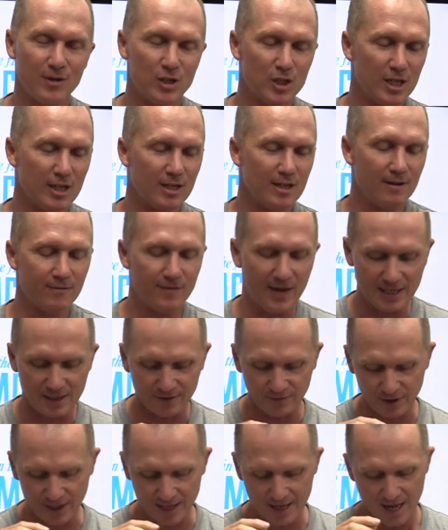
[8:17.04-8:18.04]
fishing
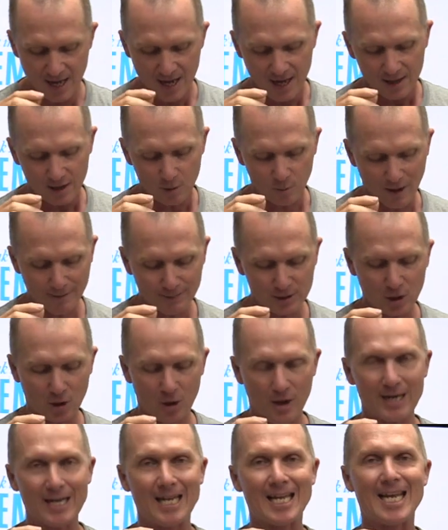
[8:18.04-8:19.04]
effectively. The
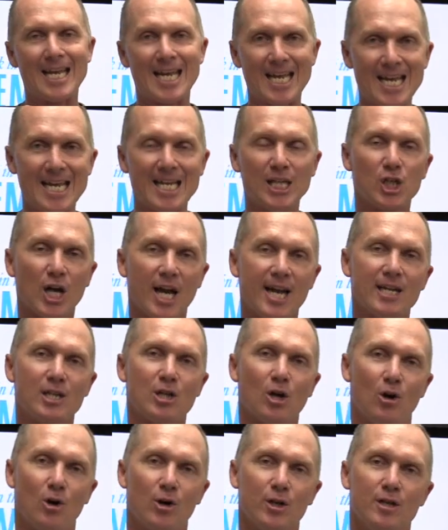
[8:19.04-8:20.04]
website
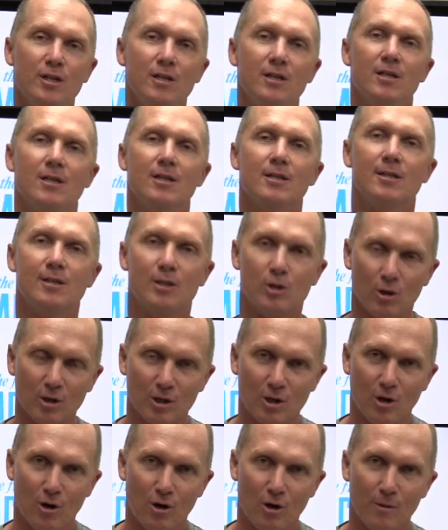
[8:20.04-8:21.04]

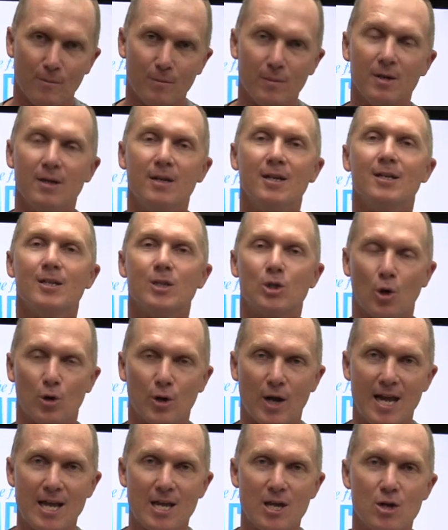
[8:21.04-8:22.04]

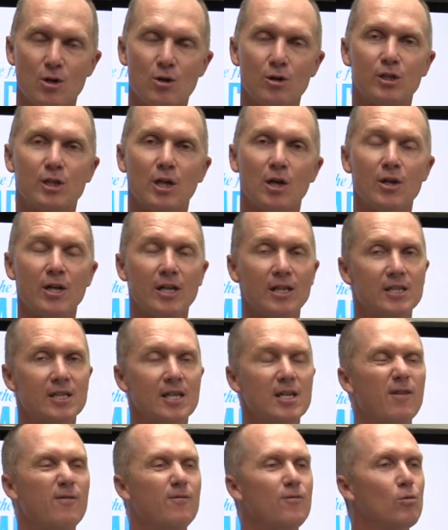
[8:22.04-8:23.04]
ejtodd.com.au, so you can
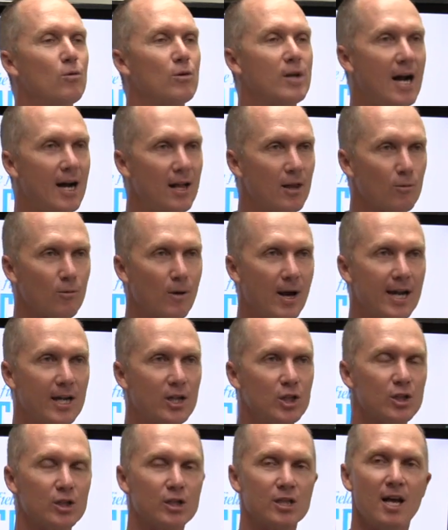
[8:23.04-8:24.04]
see the full colour
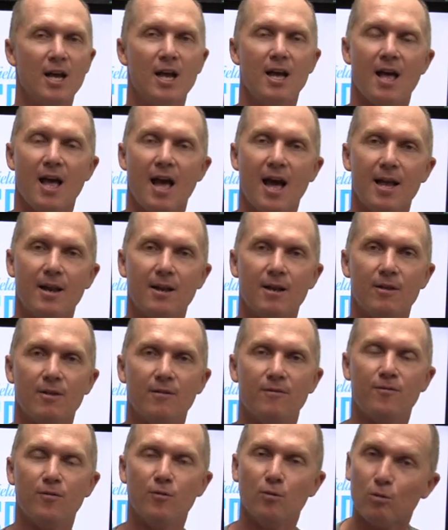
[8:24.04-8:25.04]
ranges and
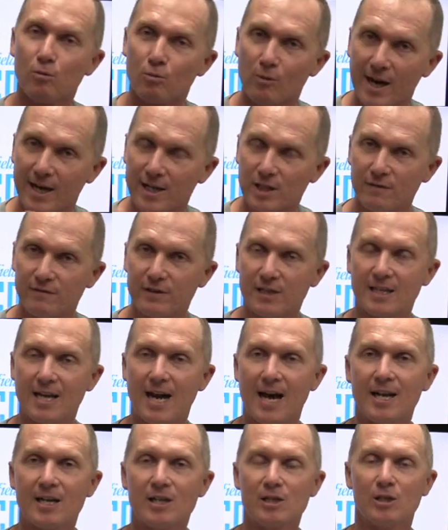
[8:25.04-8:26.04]
the full range of
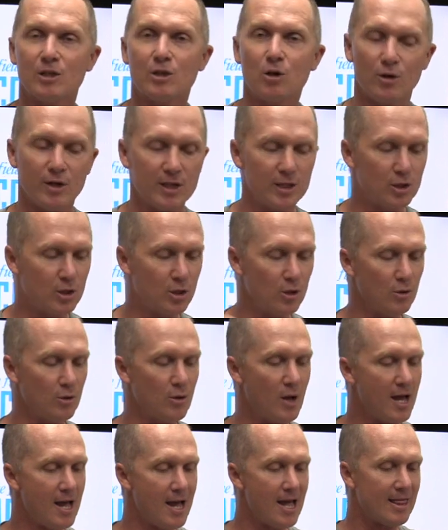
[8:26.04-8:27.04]
cicadas that toddies
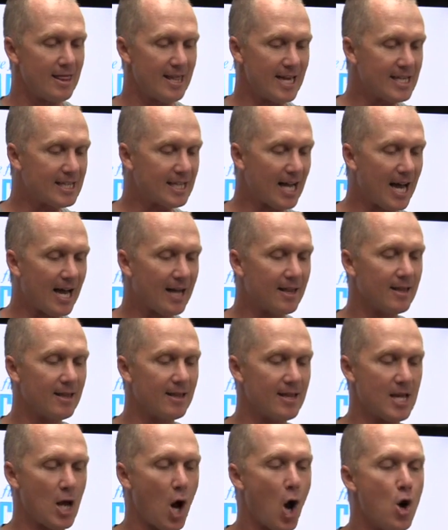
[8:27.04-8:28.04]
do. These
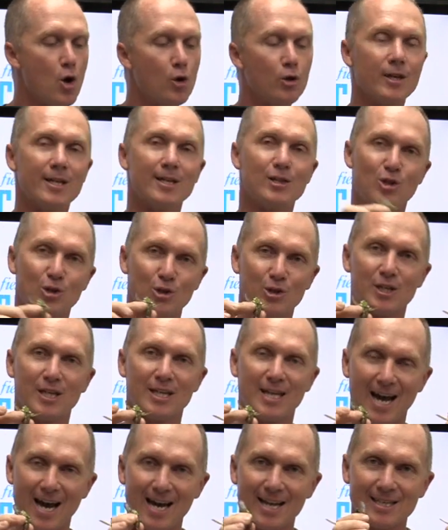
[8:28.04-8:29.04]
aren't the only 2
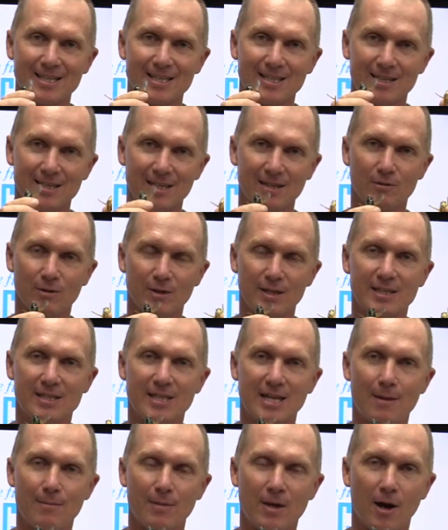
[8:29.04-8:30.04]
cicadas that are in the
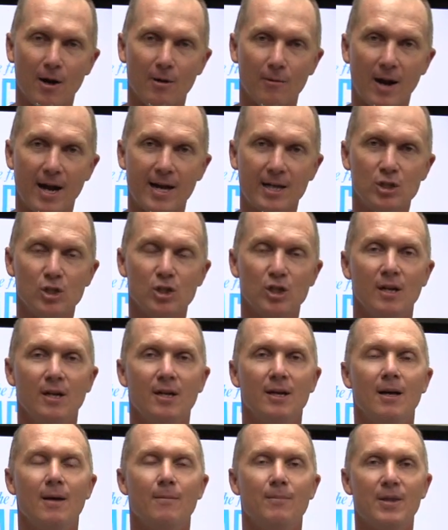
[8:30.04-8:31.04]
Tiemco range,
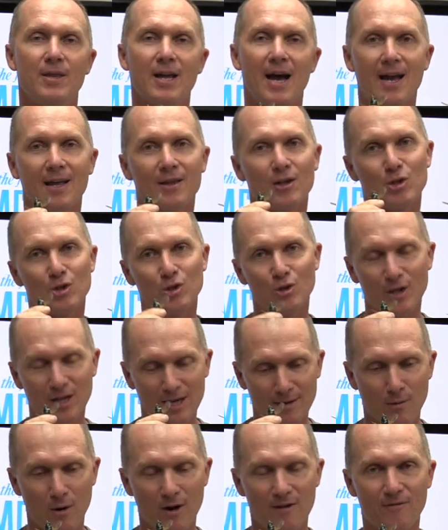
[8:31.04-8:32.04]
but they are the 2
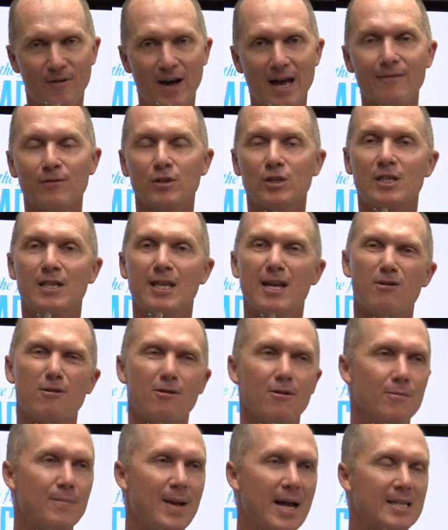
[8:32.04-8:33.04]
that are my favourites, and there
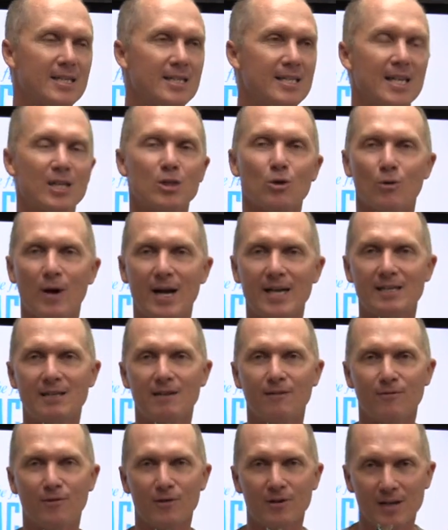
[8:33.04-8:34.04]
are about 6 or 8
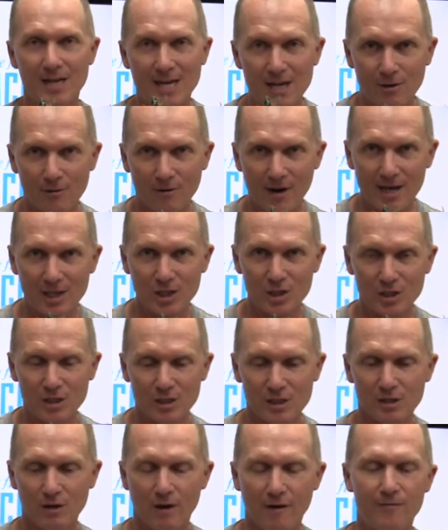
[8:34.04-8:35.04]
different
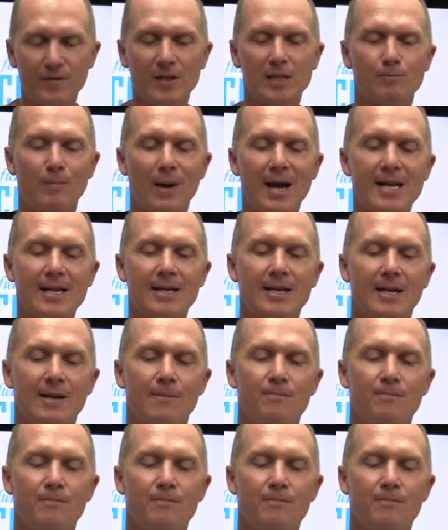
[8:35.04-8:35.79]
iterations of this bait